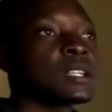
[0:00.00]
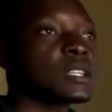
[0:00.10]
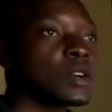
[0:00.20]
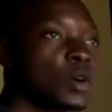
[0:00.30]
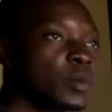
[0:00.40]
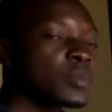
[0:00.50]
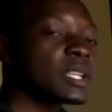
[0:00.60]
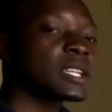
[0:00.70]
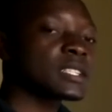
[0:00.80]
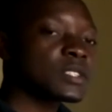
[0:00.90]
the
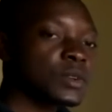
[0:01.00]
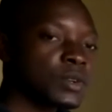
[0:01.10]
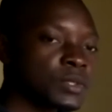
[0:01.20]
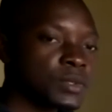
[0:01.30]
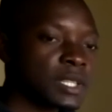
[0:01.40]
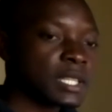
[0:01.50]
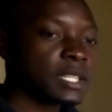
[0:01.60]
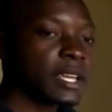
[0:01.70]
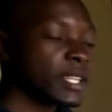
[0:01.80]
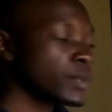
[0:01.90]
complex
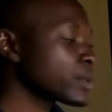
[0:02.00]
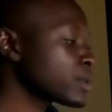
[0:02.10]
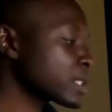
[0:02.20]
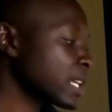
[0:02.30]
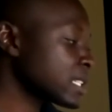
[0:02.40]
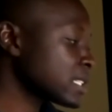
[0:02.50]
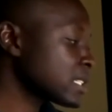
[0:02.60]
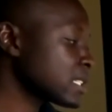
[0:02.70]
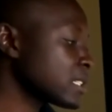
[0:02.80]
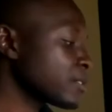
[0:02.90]
conjugate as we looked at
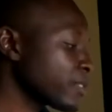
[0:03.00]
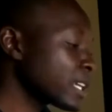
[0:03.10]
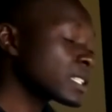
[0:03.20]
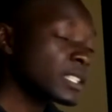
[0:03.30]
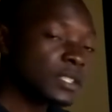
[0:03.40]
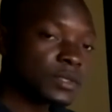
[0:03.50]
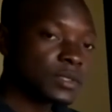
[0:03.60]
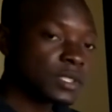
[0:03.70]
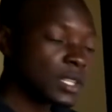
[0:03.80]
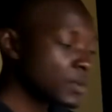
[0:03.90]
it in the first
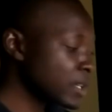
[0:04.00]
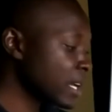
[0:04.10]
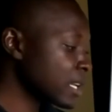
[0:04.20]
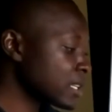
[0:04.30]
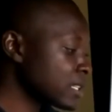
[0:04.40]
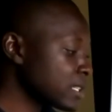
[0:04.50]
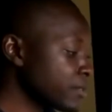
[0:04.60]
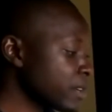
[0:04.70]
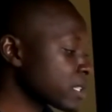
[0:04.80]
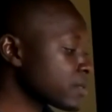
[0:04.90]
lessons that we had in the
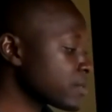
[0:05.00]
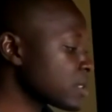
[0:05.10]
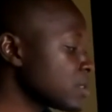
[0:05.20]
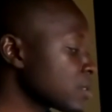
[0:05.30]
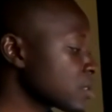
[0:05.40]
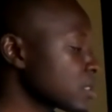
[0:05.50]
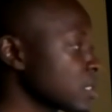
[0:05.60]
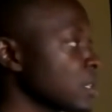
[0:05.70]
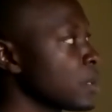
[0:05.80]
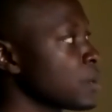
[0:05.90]
first
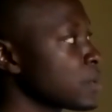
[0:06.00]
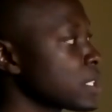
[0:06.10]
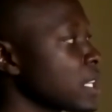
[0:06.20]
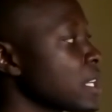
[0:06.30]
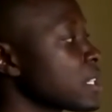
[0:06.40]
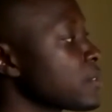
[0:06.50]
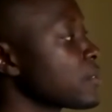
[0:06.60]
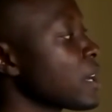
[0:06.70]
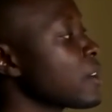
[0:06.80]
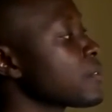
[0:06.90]
videos. We said that if
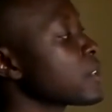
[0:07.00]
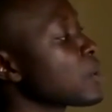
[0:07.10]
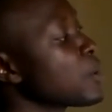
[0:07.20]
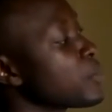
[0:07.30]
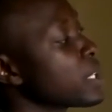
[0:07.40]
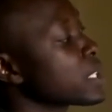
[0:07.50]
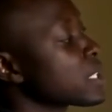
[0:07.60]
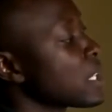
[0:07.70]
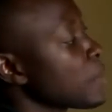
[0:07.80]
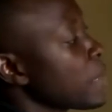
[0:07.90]
you have a
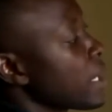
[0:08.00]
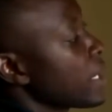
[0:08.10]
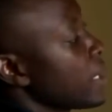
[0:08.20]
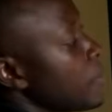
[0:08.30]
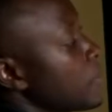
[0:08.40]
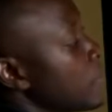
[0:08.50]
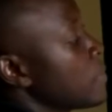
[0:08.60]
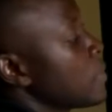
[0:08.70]
complex number a